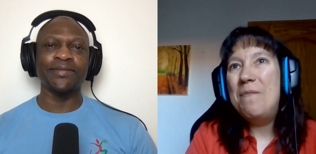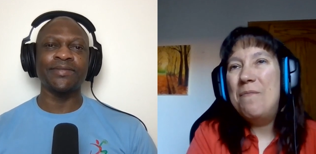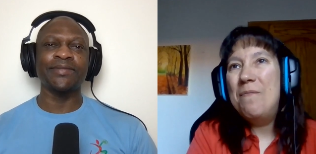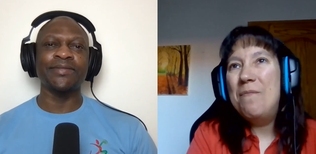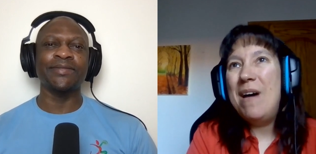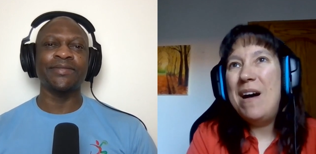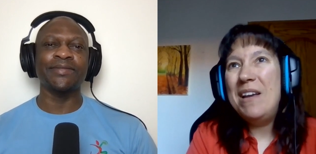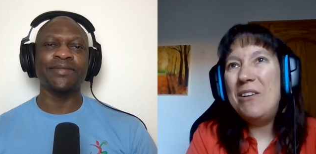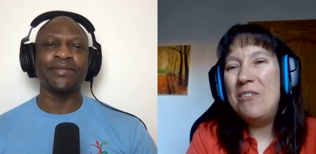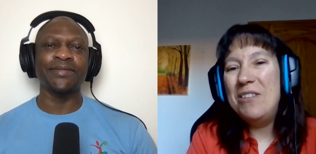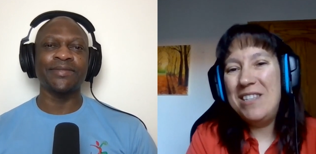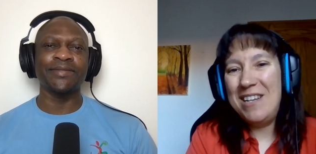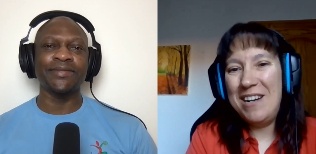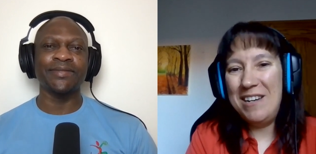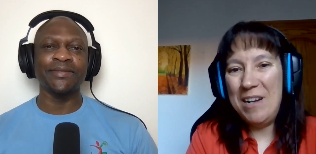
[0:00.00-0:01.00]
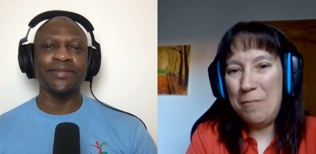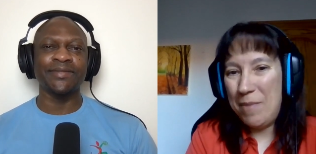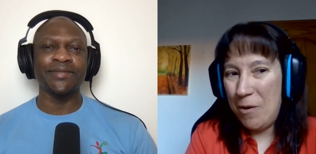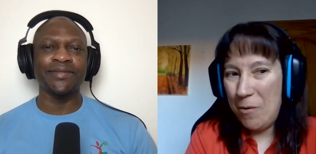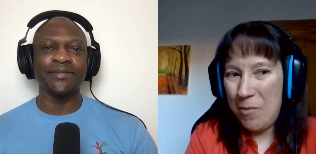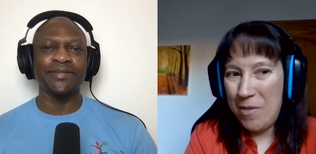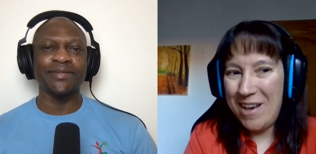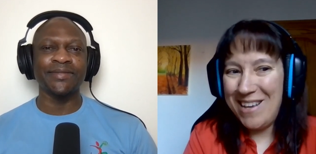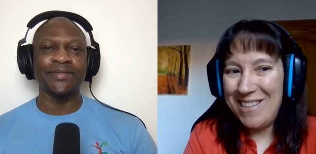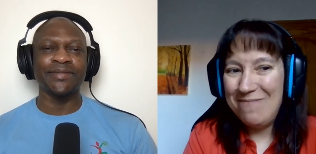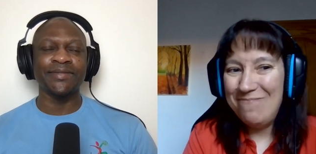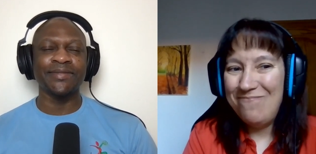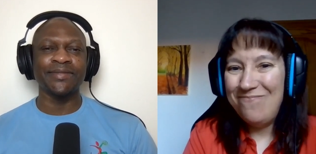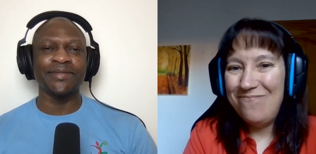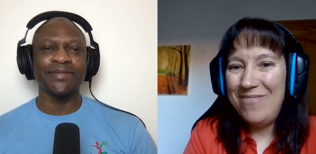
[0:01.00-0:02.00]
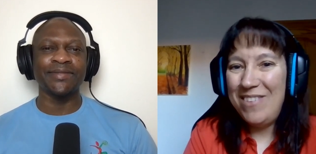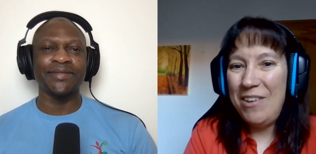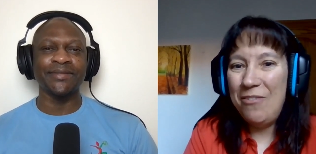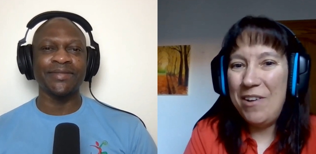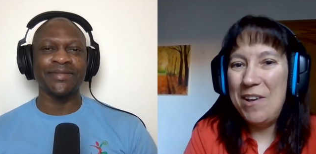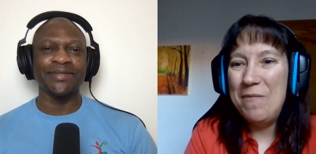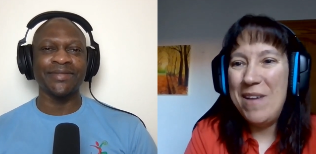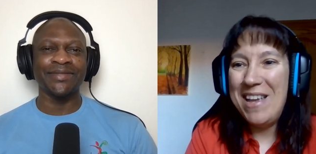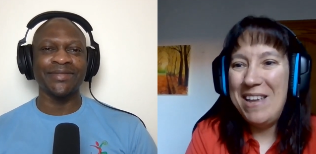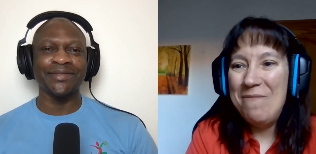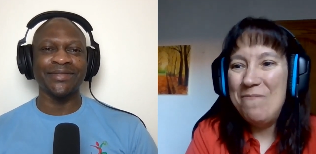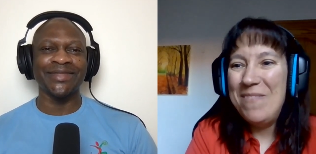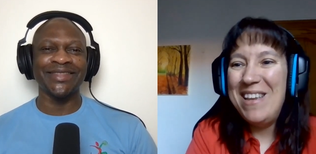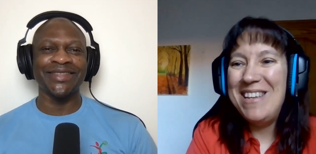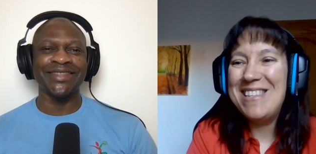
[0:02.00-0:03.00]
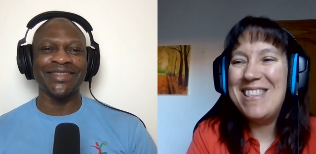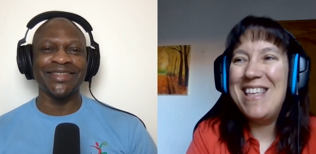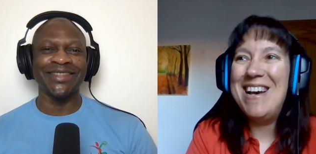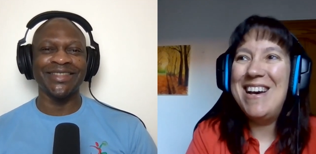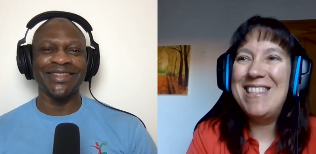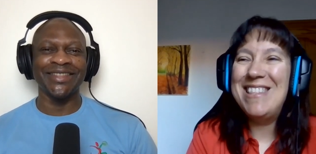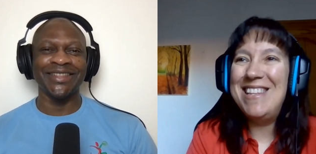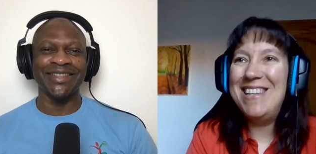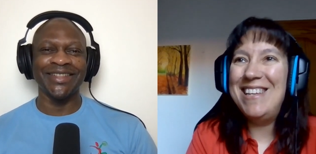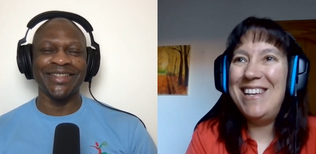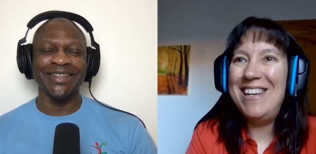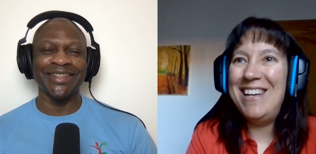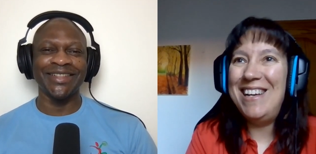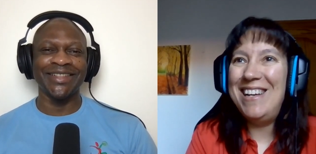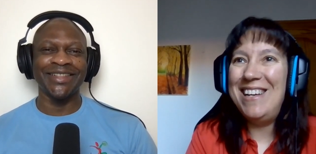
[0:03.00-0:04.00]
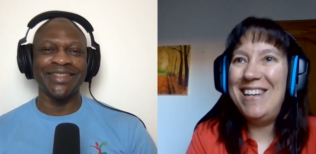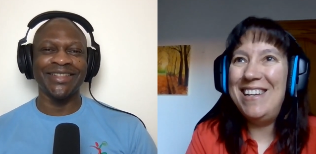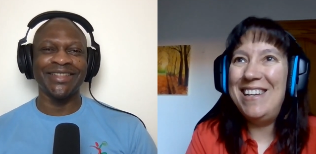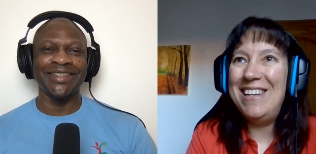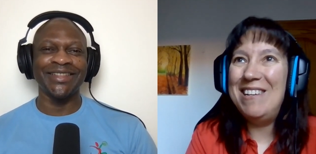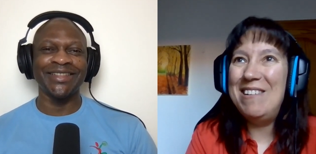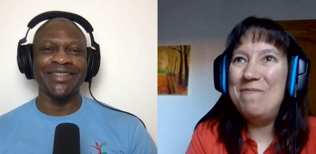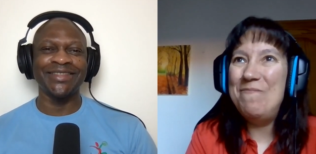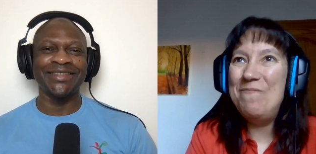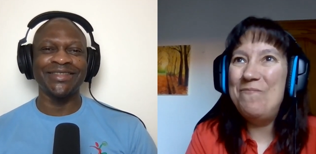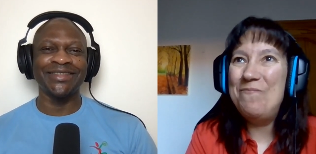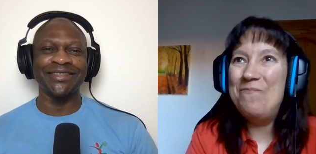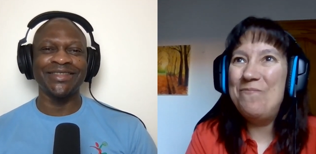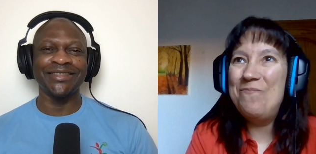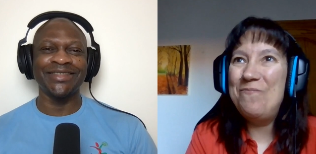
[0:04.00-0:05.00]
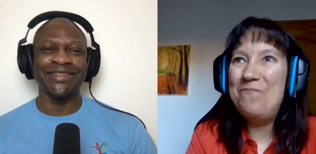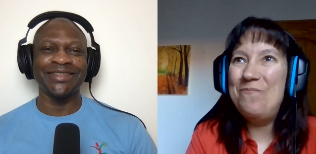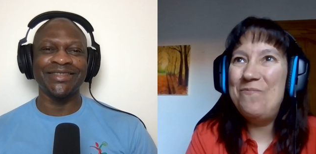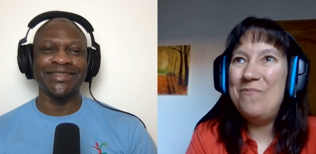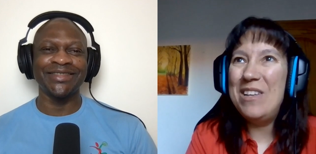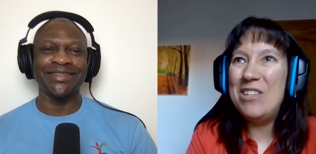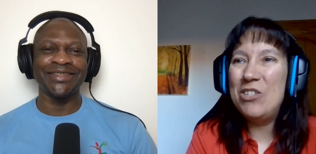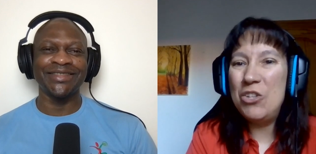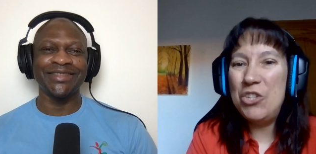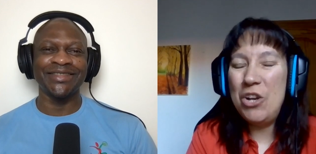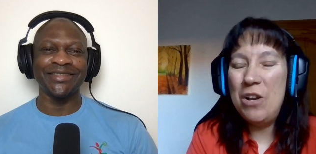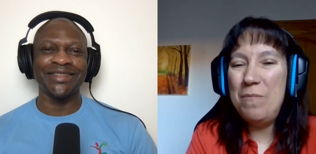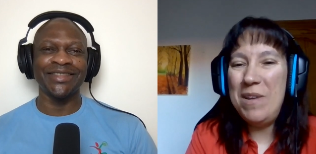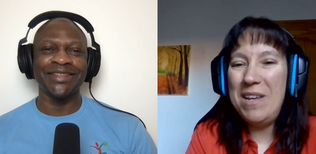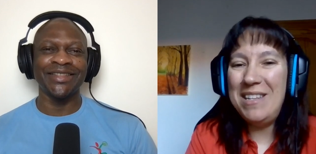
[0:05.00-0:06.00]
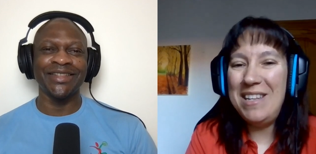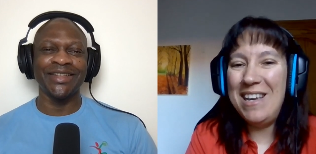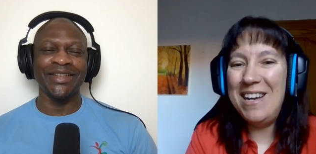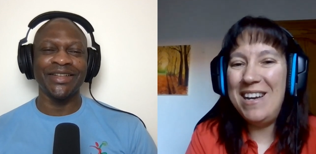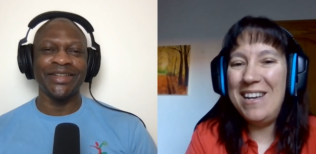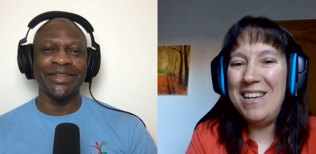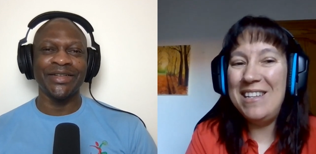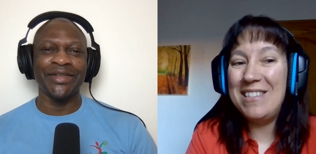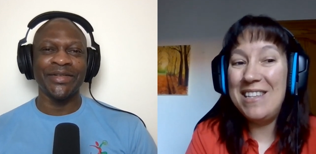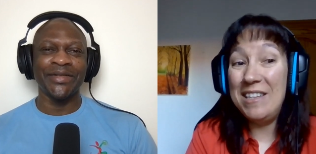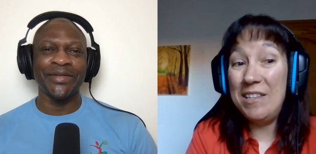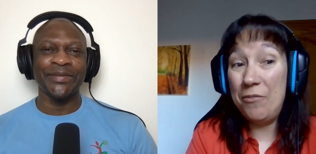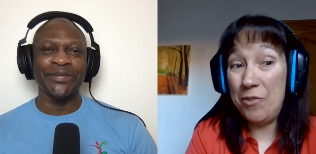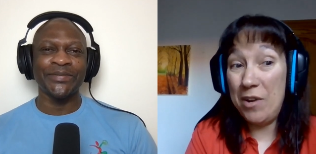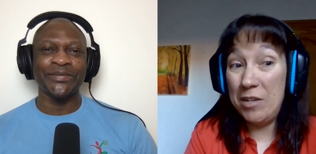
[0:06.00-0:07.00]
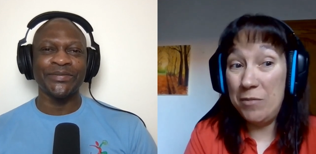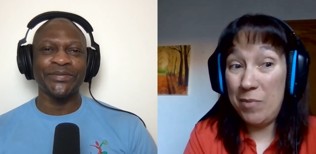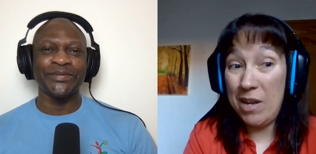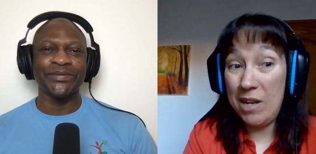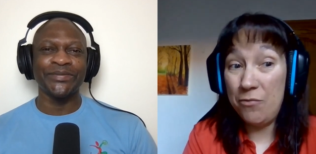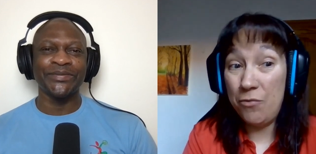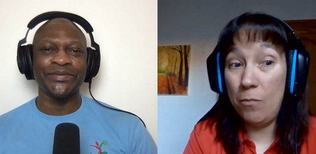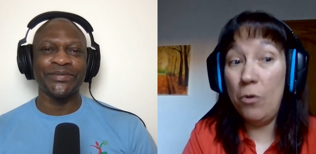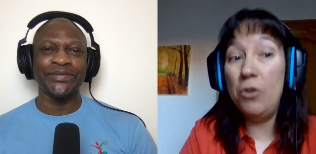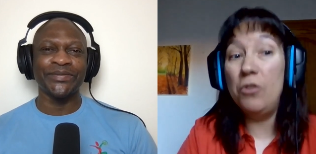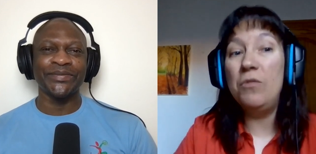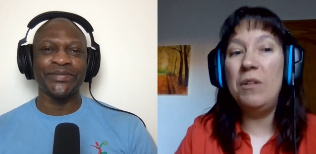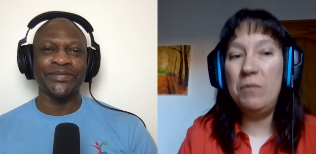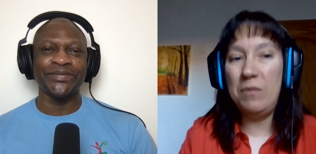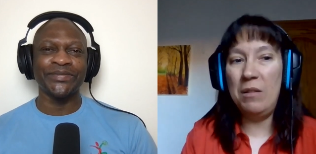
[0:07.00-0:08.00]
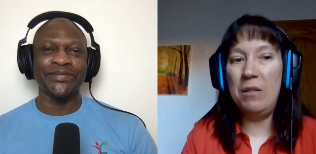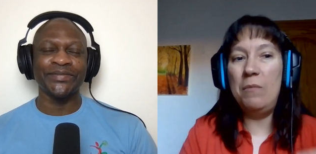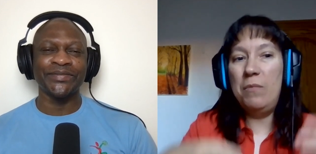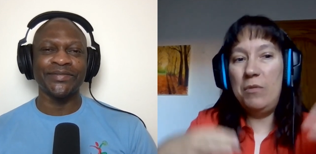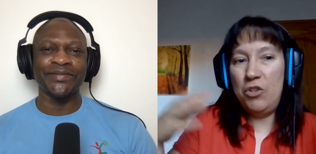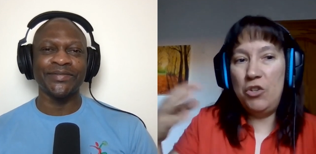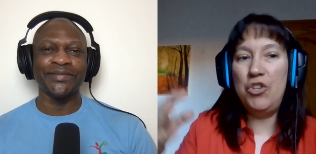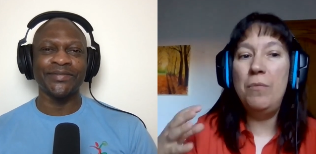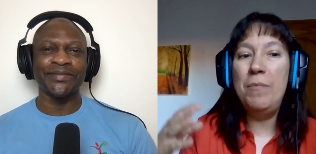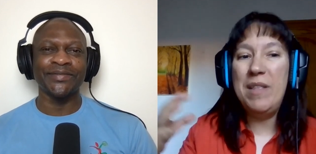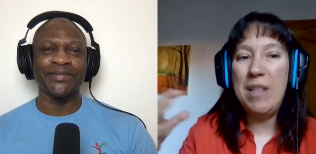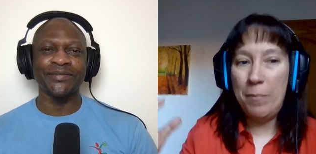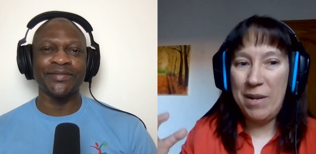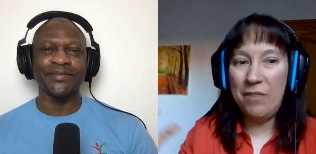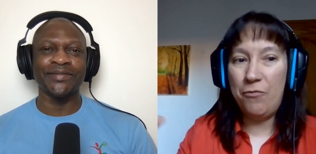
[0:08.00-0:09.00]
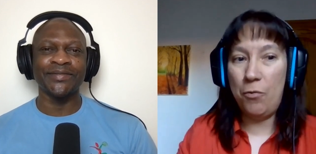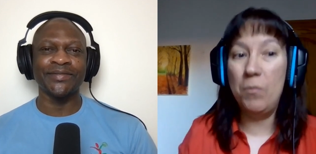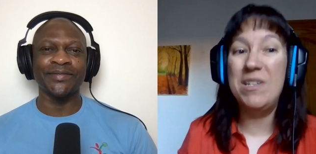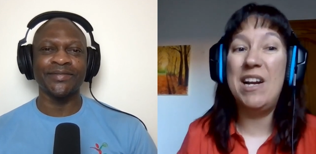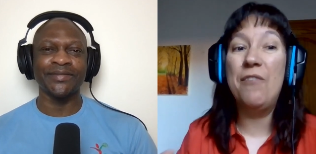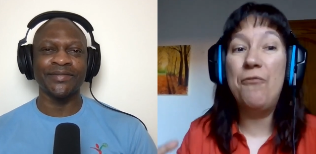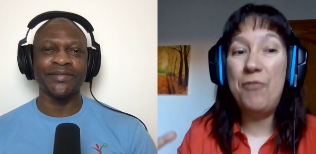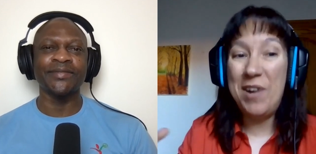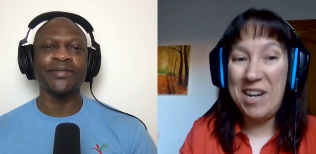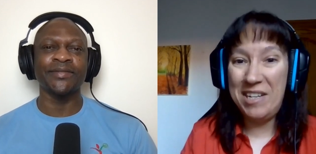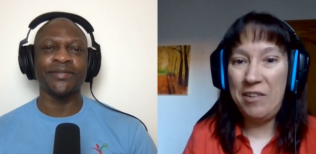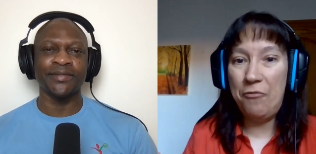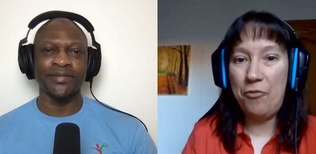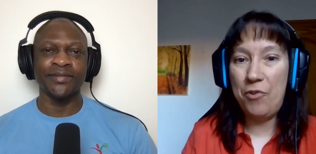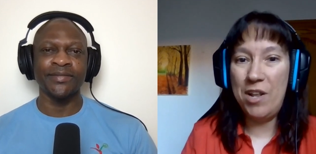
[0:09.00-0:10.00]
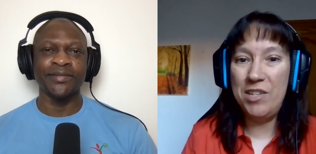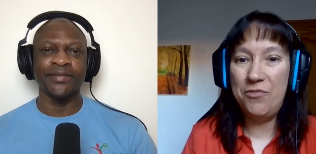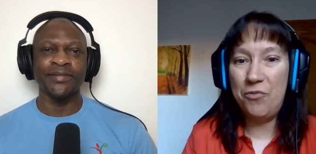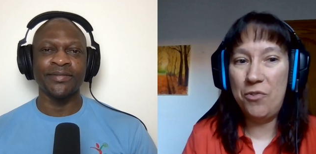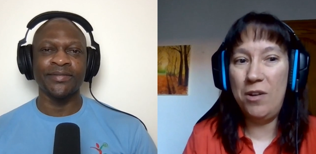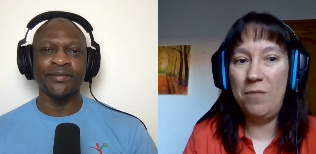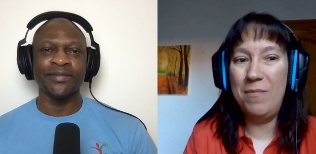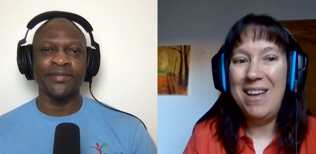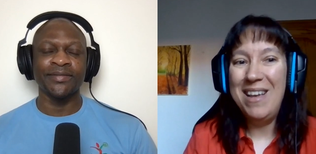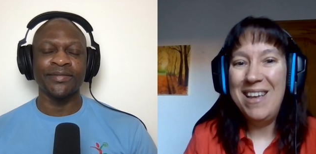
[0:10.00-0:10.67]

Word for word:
Speaker 1: my concern about that, if I may, is that um, social media is a different platform or social media platforms are very different from